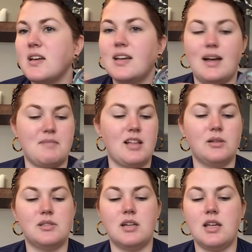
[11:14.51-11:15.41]
I'm not
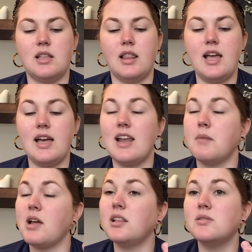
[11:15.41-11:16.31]
losing it in the lake, and I'm
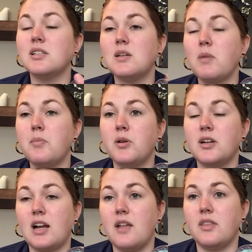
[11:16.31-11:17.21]
not losing it by putting
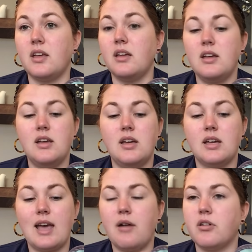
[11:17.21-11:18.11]
it on the
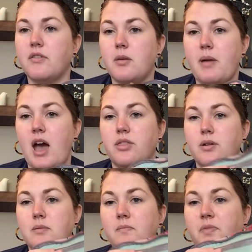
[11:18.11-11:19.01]
counter of the
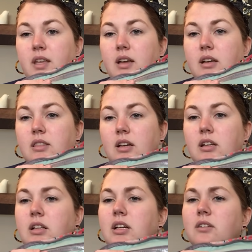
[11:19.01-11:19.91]
bathroom. The
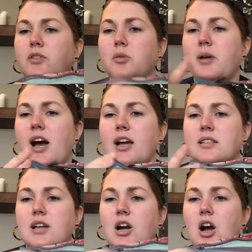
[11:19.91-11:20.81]
clear view pockets
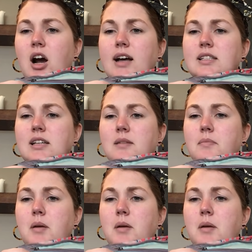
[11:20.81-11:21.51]
are awesome.